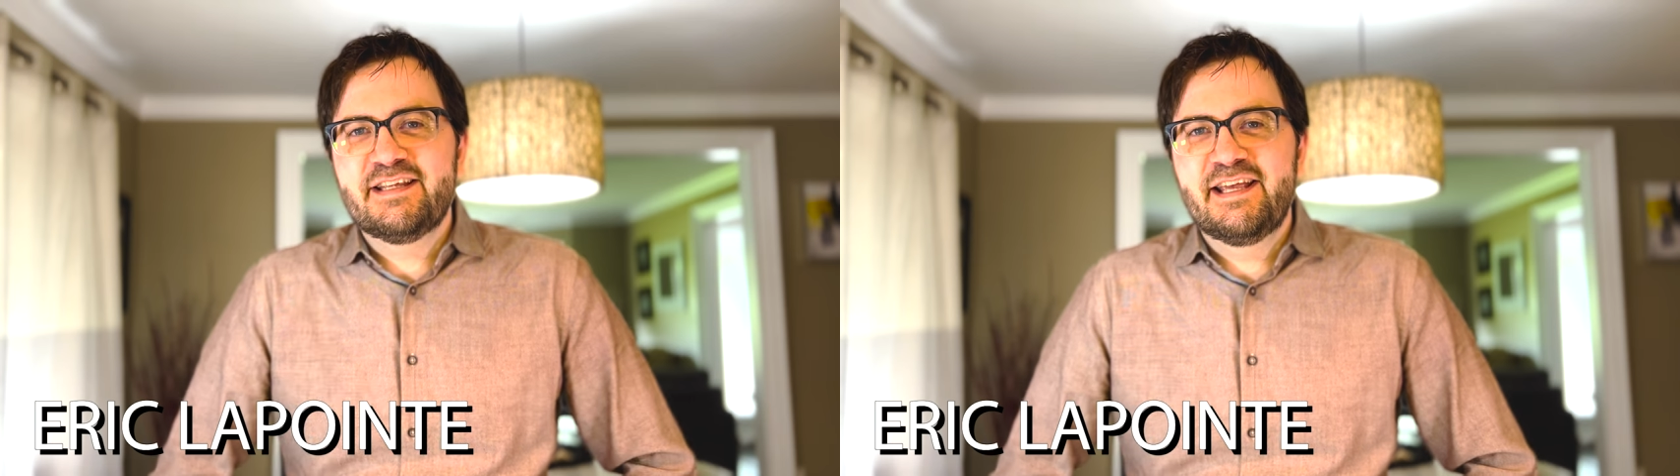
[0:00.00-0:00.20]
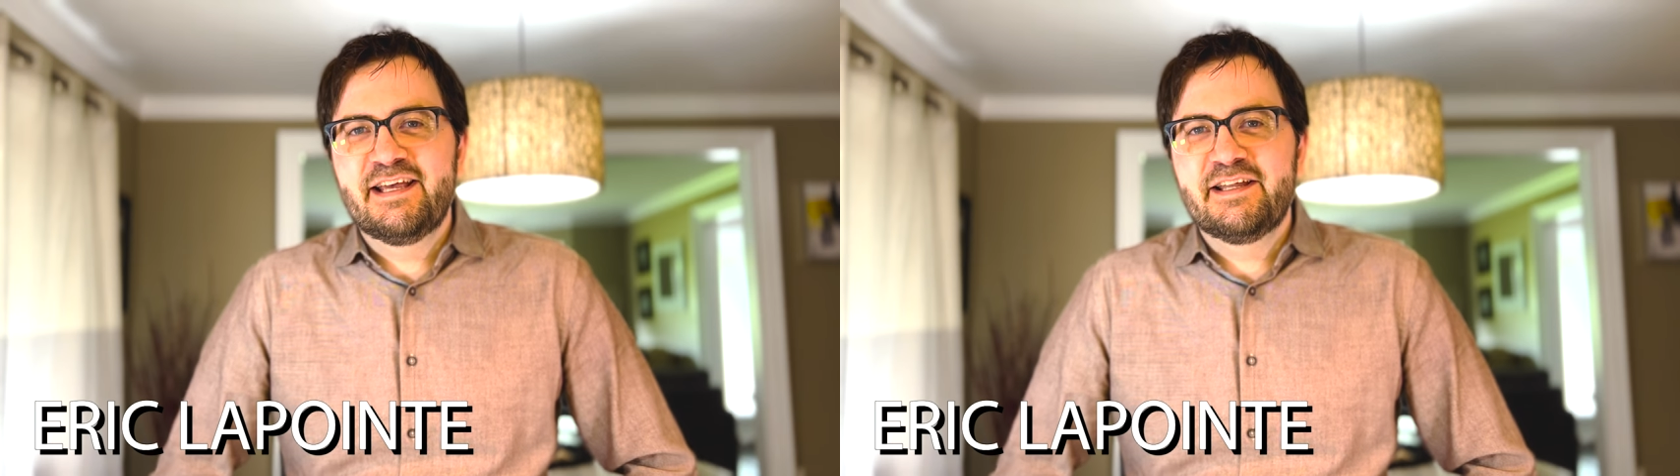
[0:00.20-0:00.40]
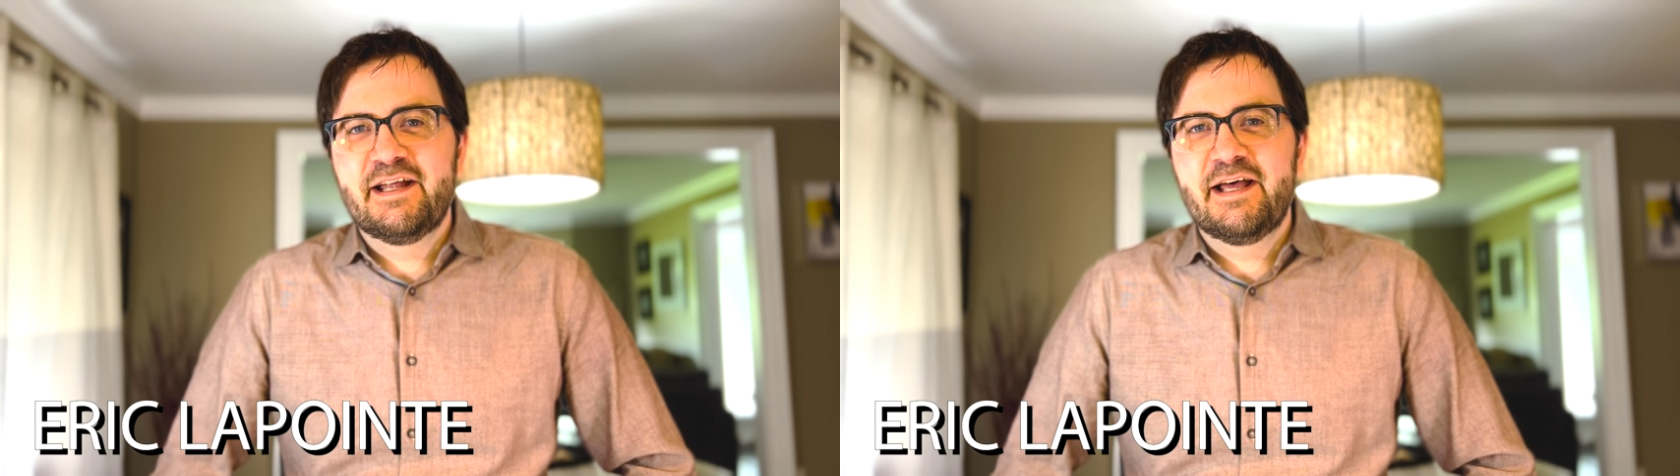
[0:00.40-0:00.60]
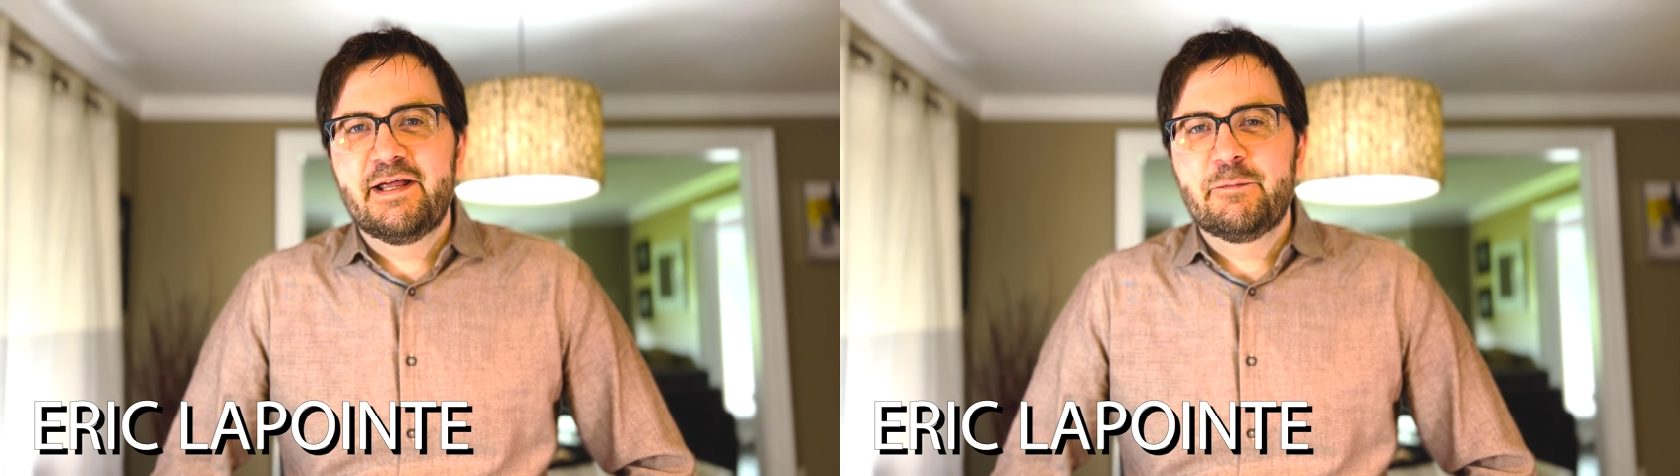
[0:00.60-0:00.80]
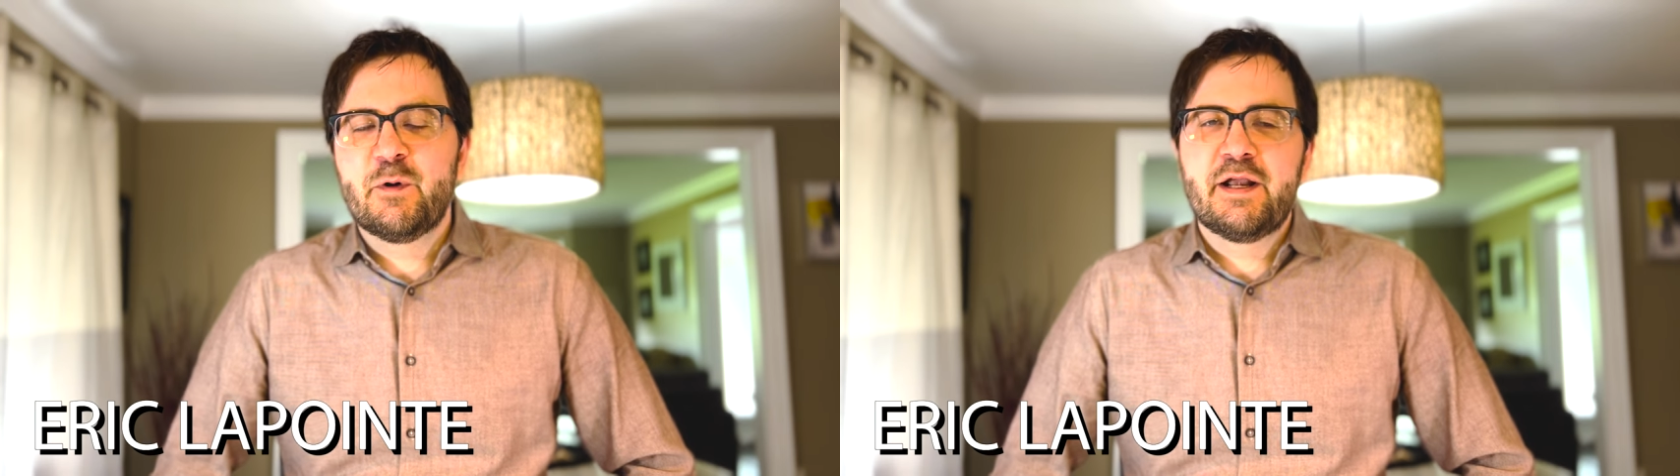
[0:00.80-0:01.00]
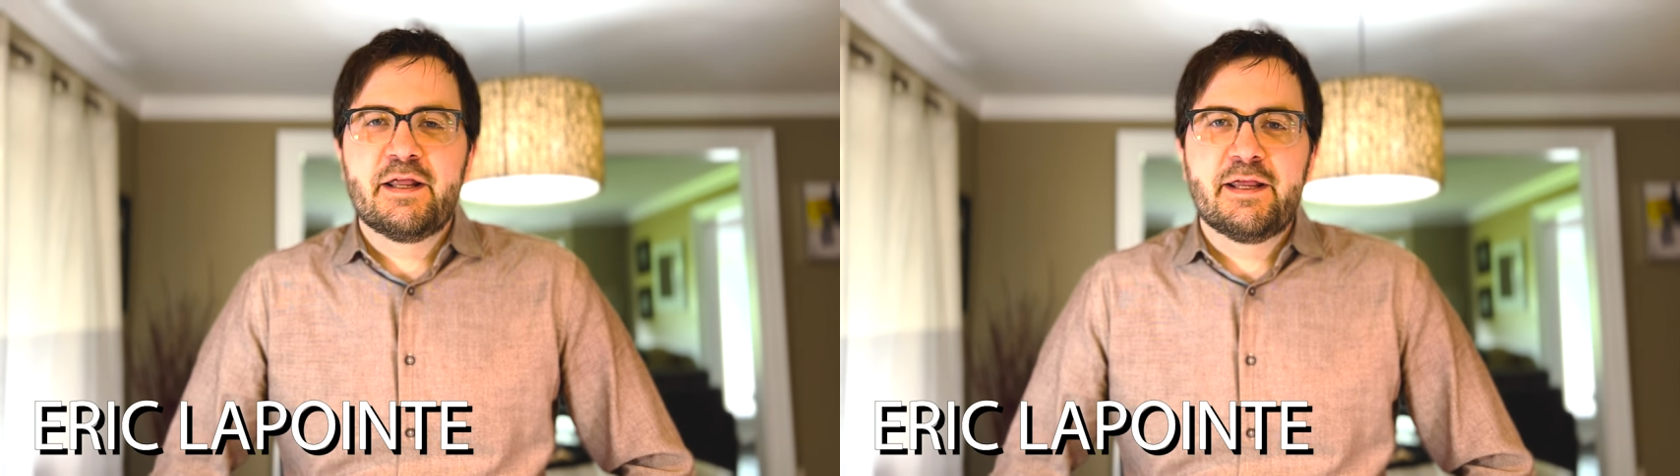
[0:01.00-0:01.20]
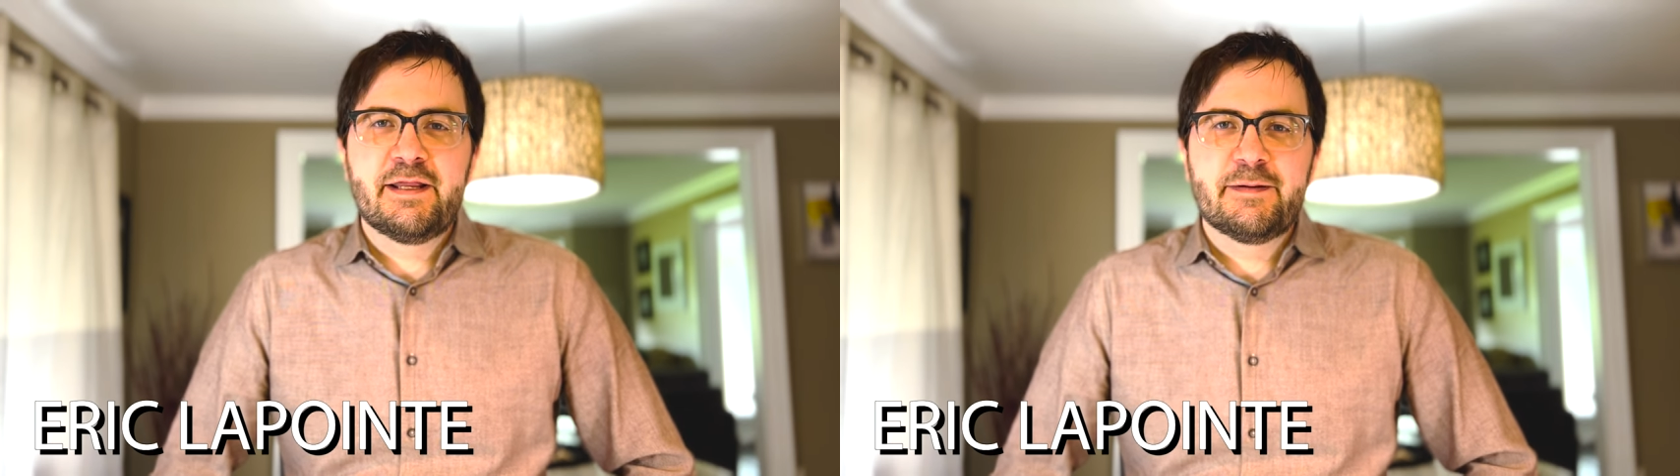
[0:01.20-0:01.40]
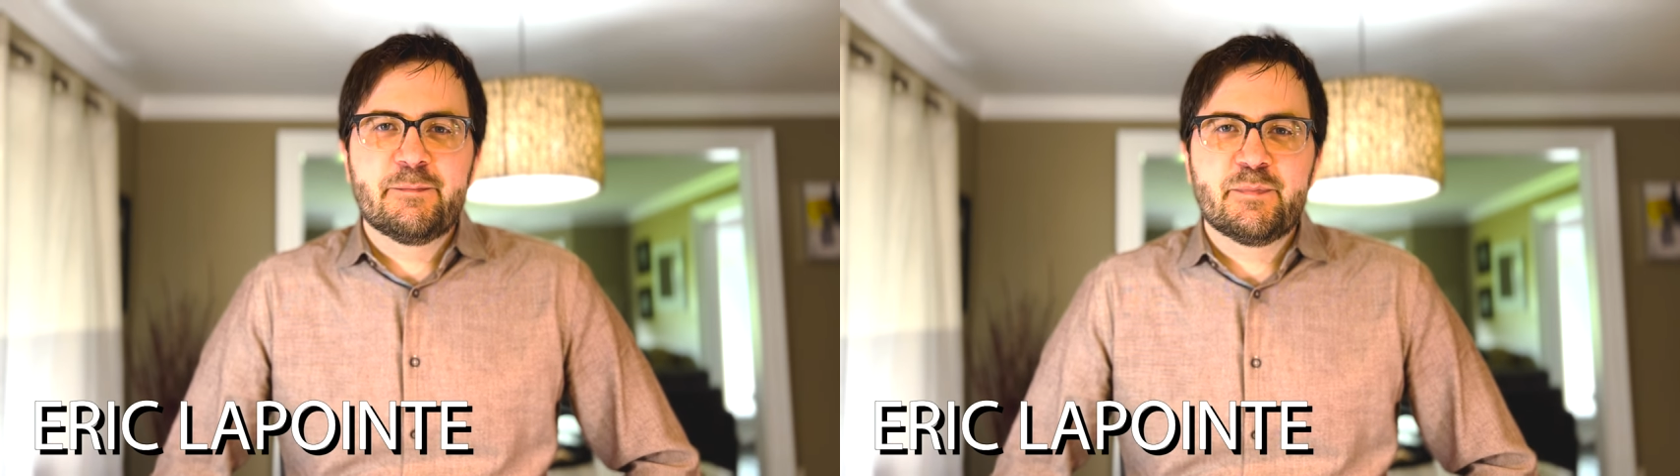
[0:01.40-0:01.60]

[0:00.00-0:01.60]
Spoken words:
and I run a